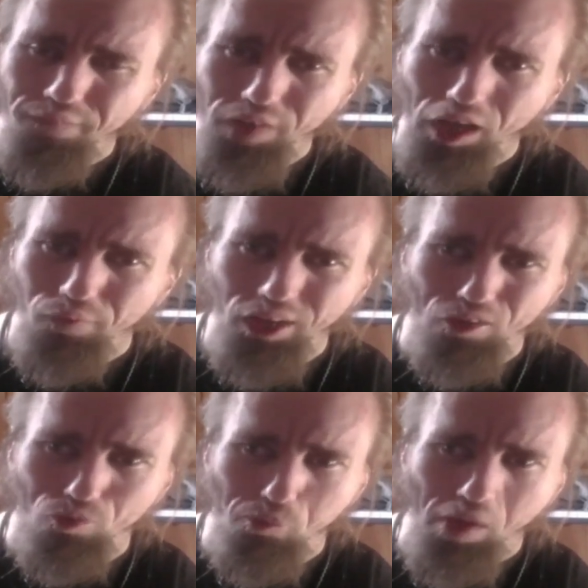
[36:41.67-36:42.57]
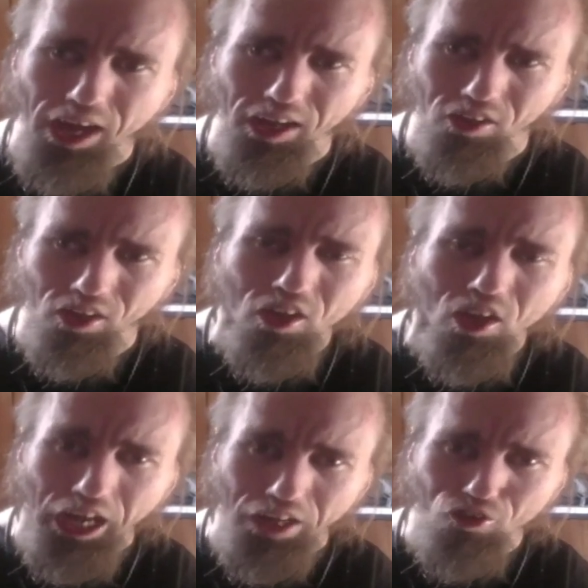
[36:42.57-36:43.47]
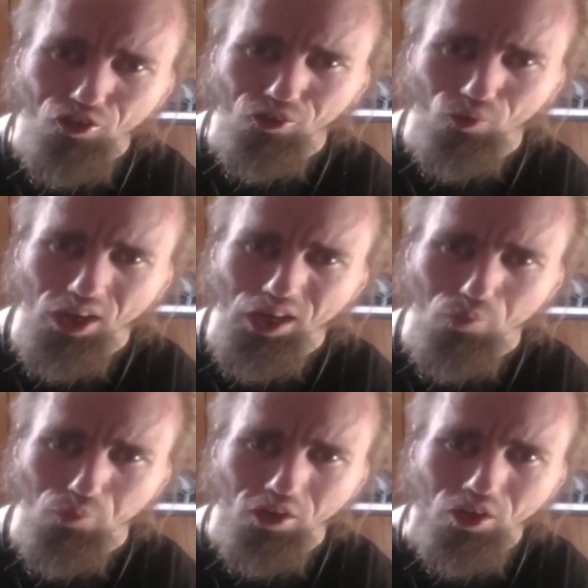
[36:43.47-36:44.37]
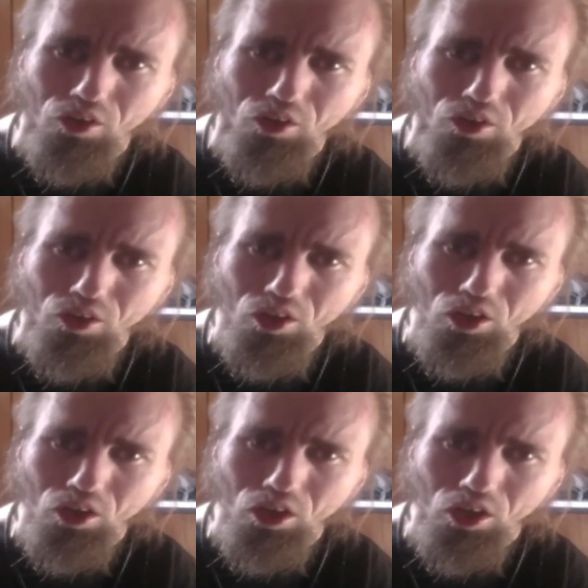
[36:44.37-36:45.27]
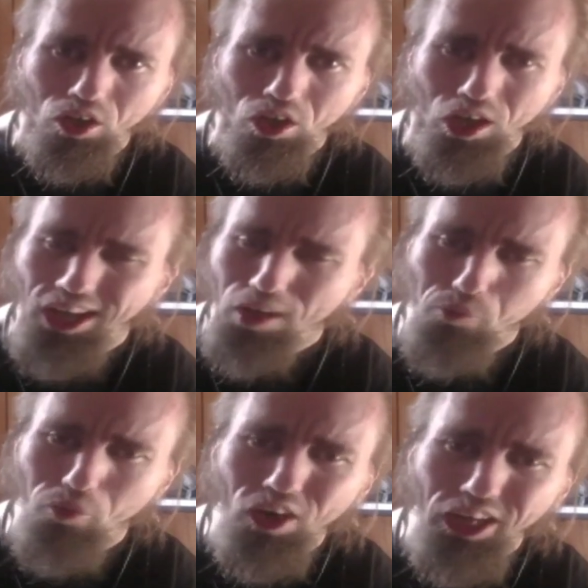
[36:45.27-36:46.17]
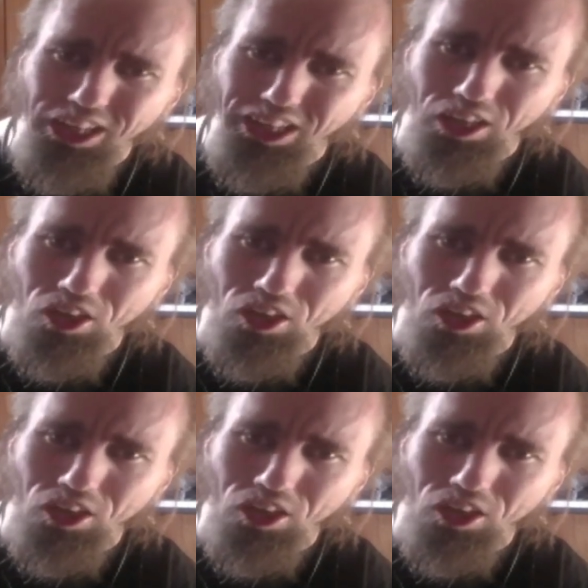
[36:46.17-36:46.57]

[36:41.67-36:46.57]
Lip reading: family has begged and screamed and pleaded